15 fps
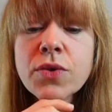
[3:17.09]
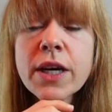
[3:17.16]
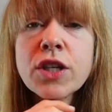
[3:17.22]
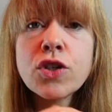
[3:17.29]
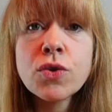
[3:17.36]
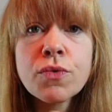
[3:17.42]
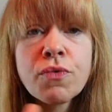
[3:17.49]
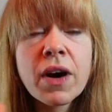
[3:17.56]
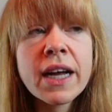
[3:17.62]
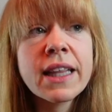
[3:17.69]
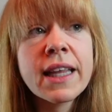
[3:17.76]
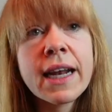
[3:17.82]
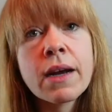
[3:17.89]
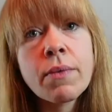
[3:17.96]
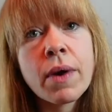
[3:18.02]
So I do
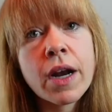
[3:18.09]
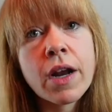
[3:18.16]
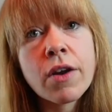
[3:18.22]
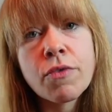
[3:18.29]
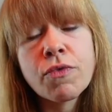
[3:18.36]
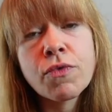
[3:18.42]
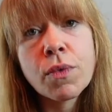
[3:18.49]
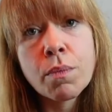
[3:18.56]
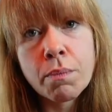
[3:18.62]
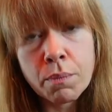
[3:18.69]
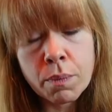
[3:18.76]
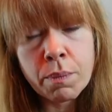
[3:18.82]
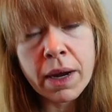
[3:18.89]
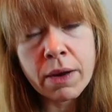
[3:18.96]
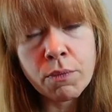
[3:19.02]
find that
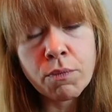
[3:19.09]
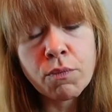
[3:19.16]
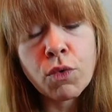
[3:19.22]
my